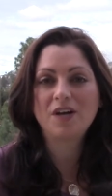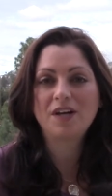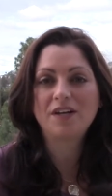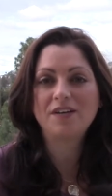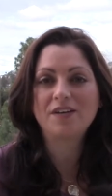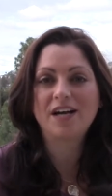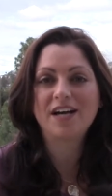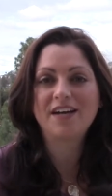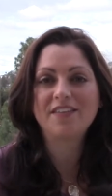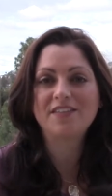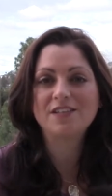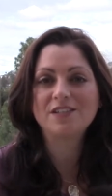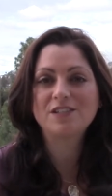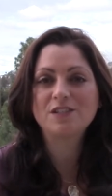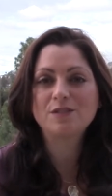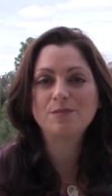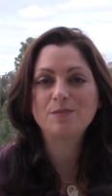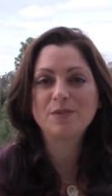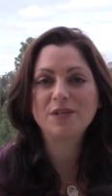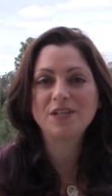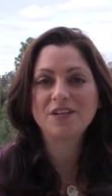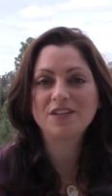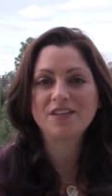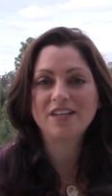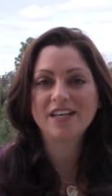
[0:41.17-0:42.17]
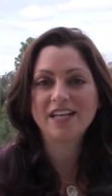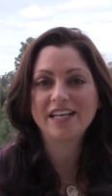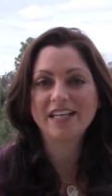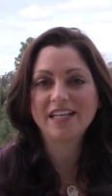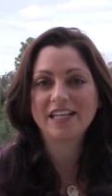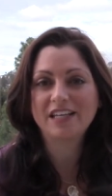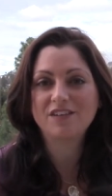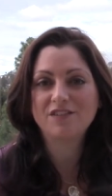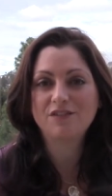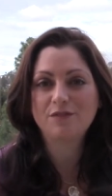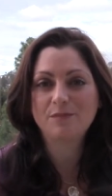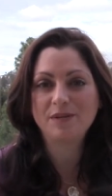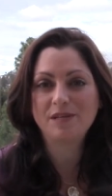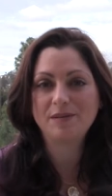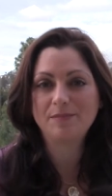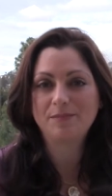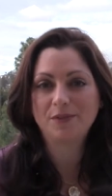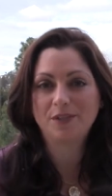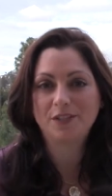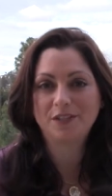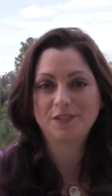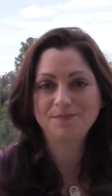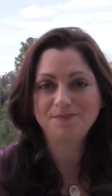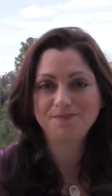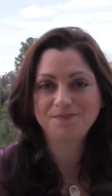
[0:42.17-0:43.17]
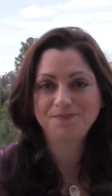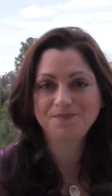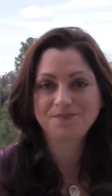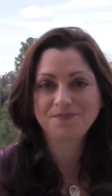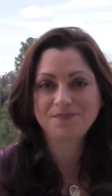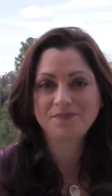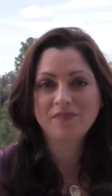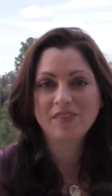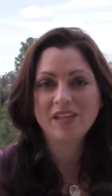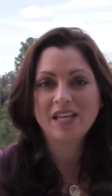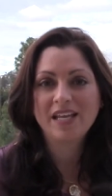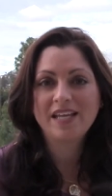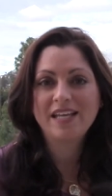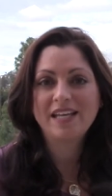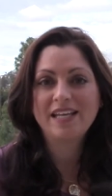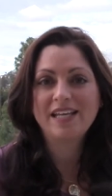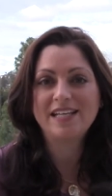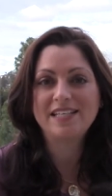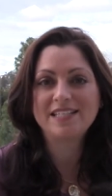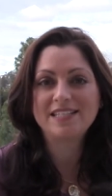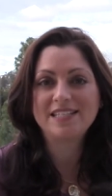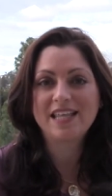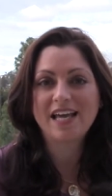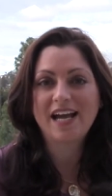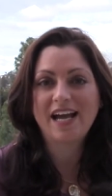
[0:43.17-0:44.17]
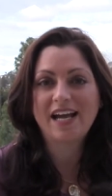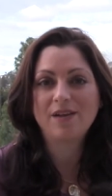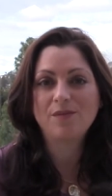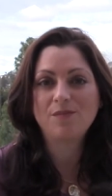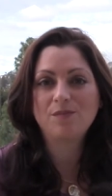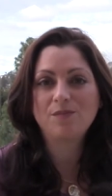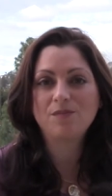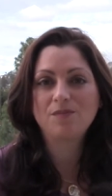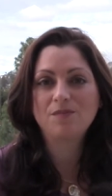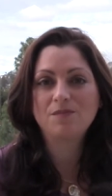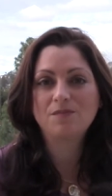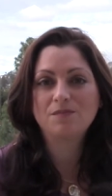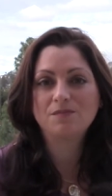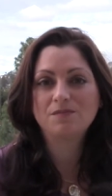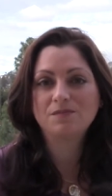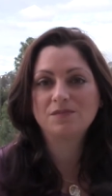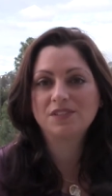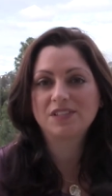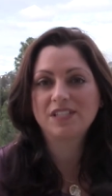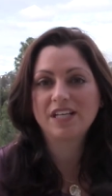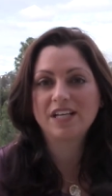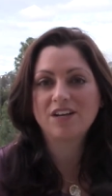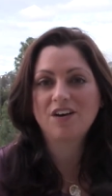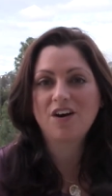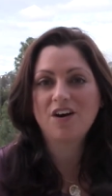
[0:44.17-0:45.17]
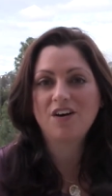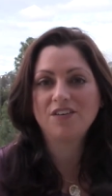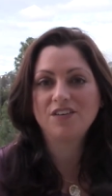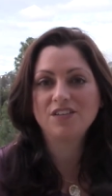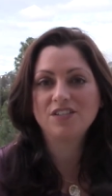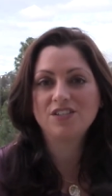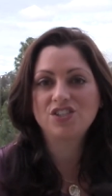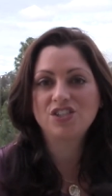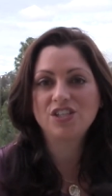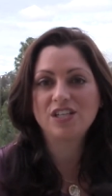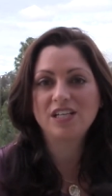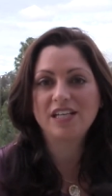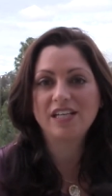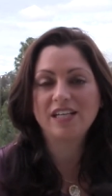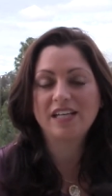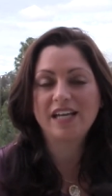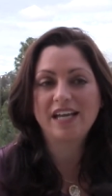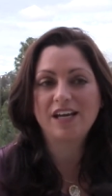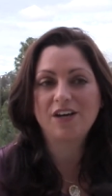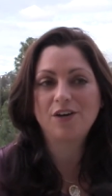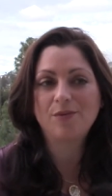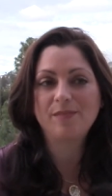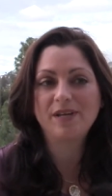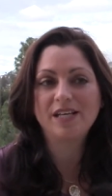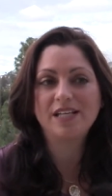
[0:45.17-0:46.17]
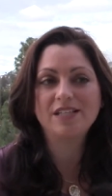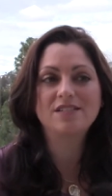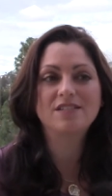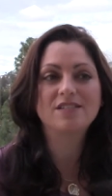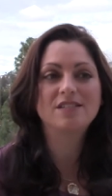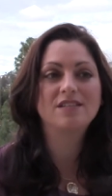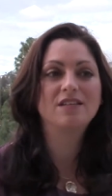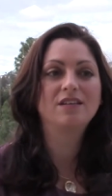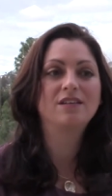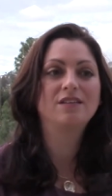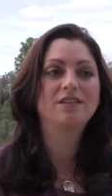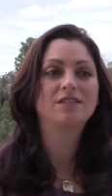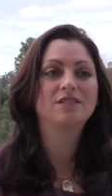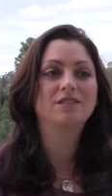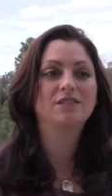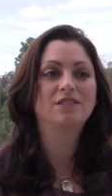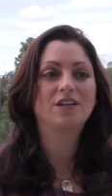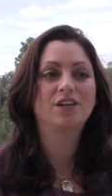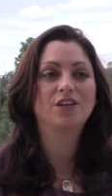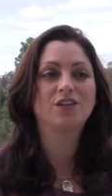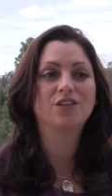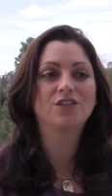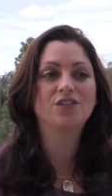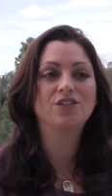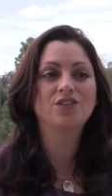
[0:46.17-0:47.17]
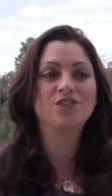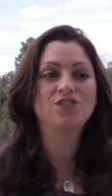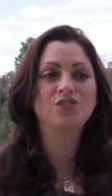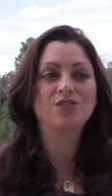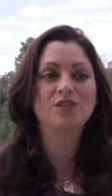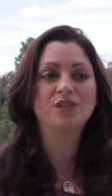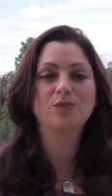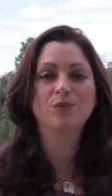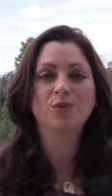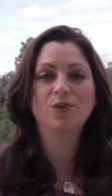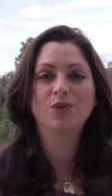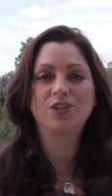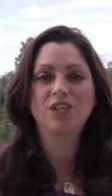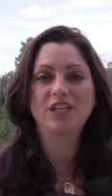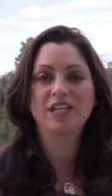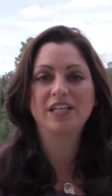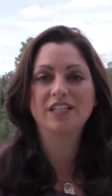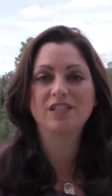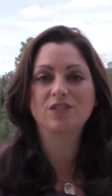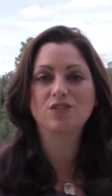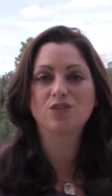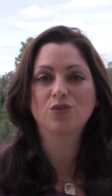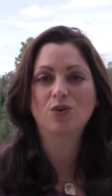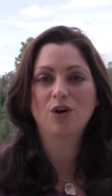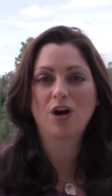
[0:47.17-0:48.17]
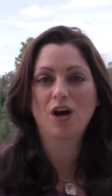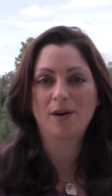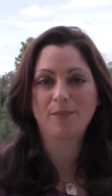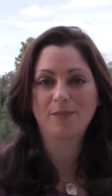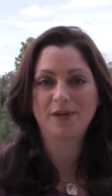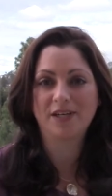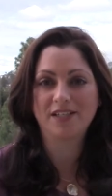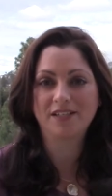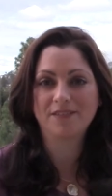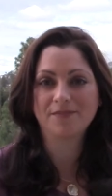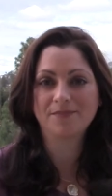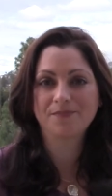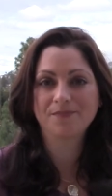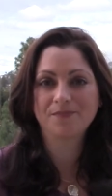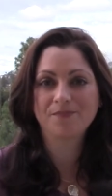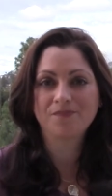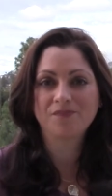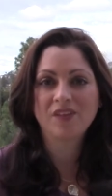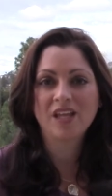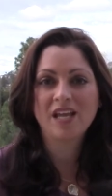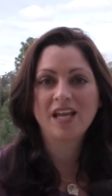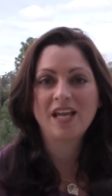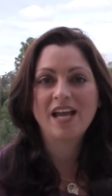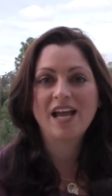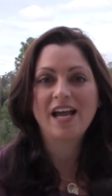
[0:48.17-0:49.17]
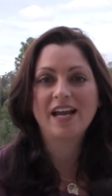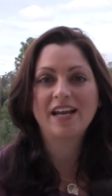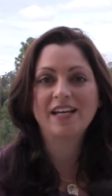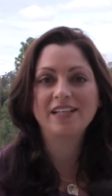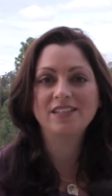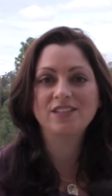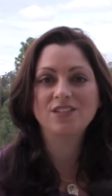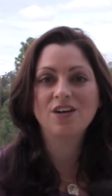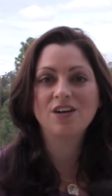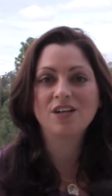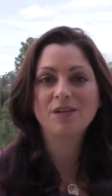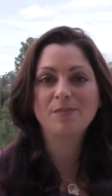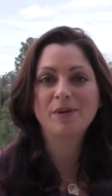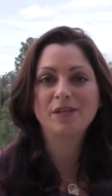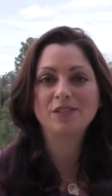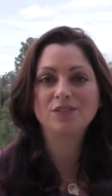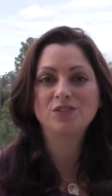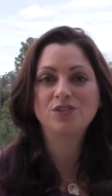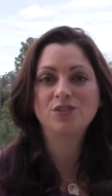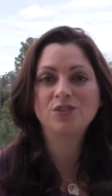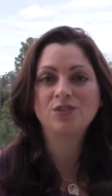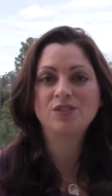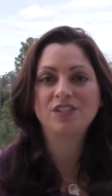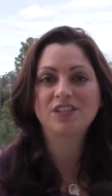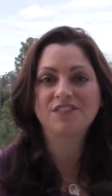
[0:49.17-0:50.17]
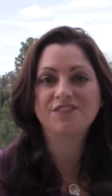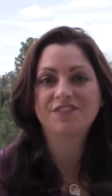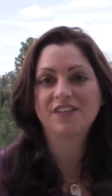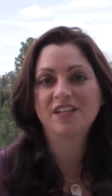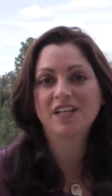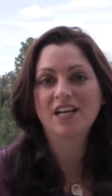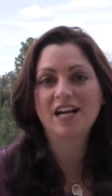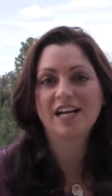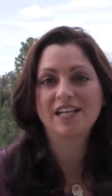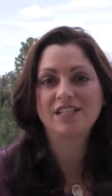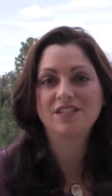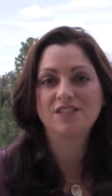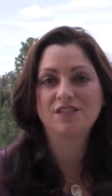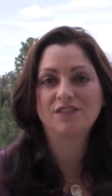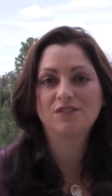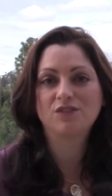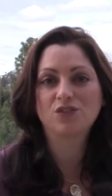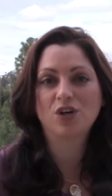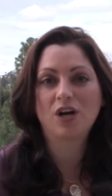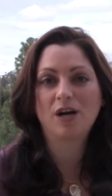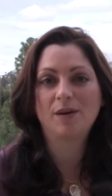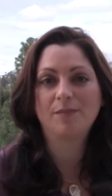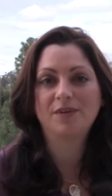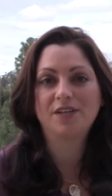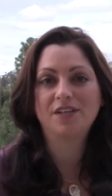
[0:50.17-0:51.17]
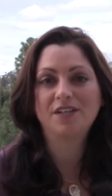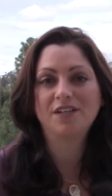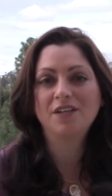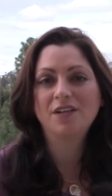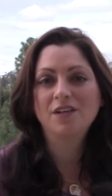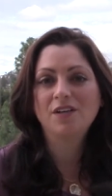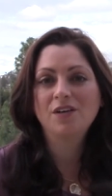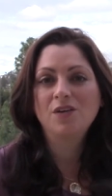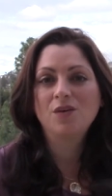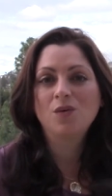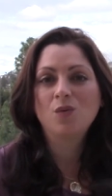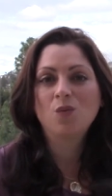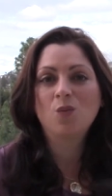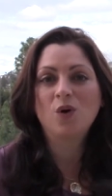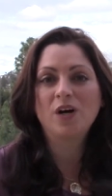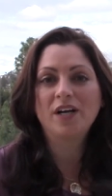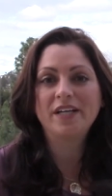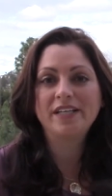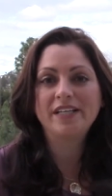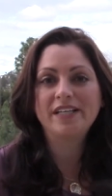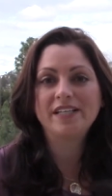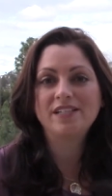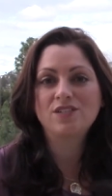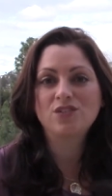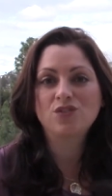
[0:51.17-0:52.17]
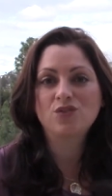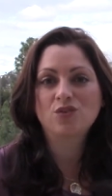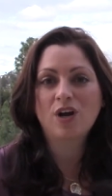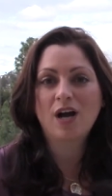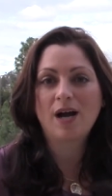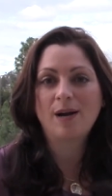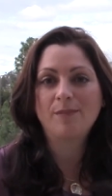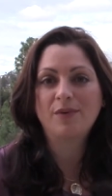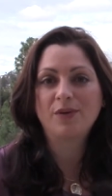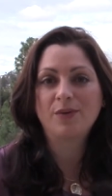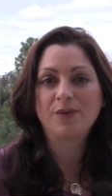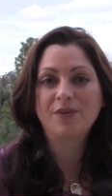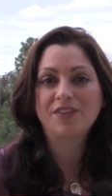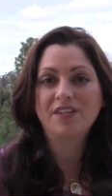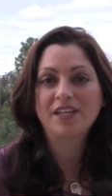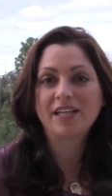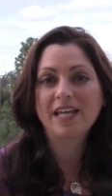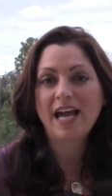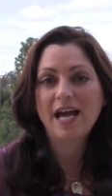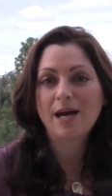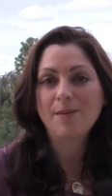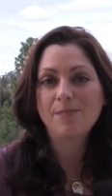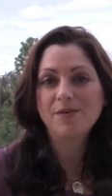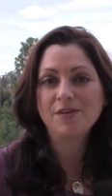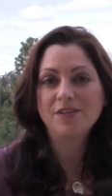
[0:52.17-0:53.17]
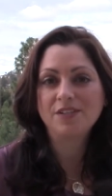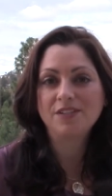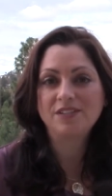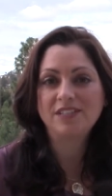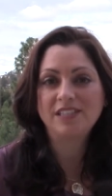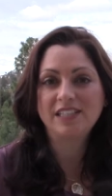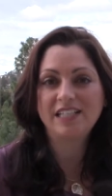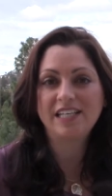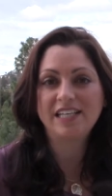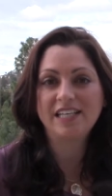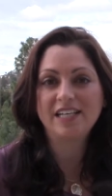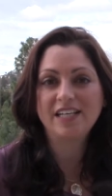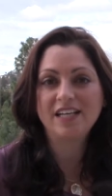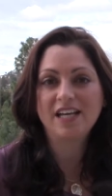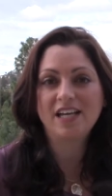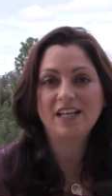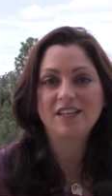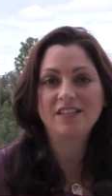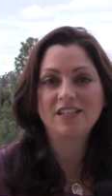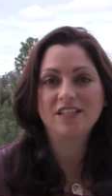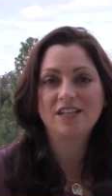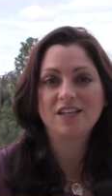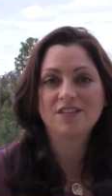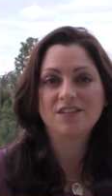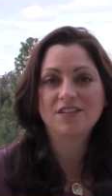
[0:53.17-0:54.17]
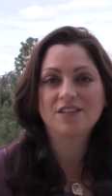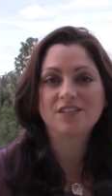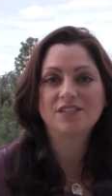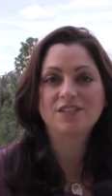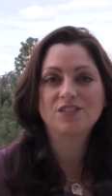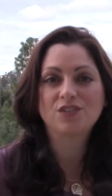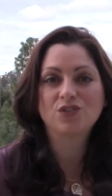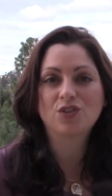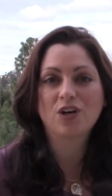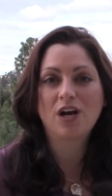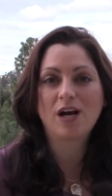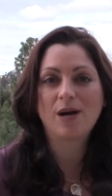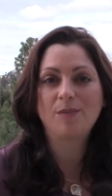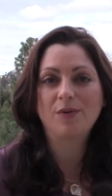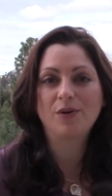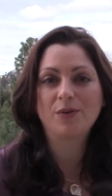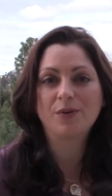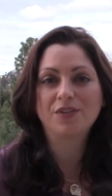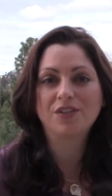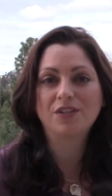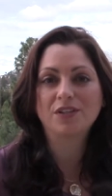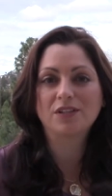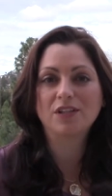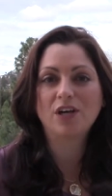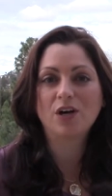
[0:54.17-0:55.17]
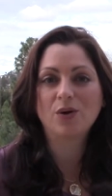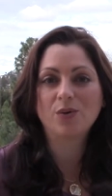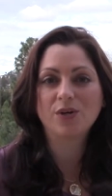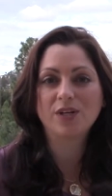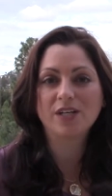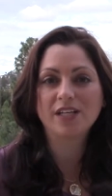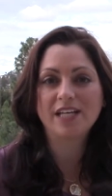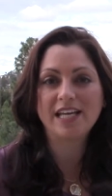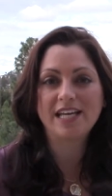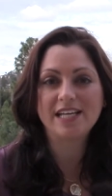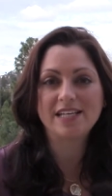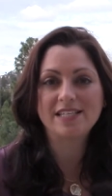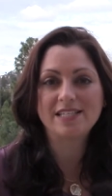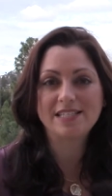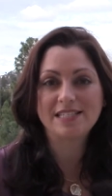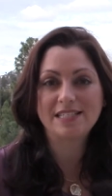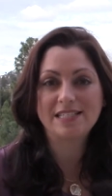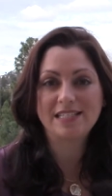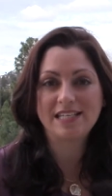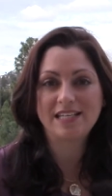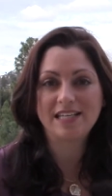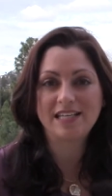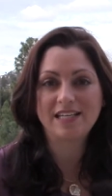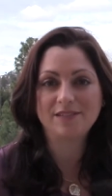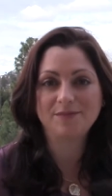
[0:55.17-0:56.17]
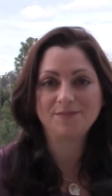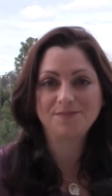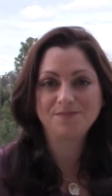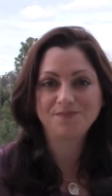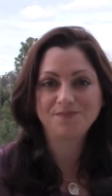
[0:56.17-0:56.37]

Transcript: the spiel that I give people is that psychology ailments are usually rooted in trauma. And I talk about two different kinds of trauma. One is trauma with a capital T, and the other is trauma with a lowercase t.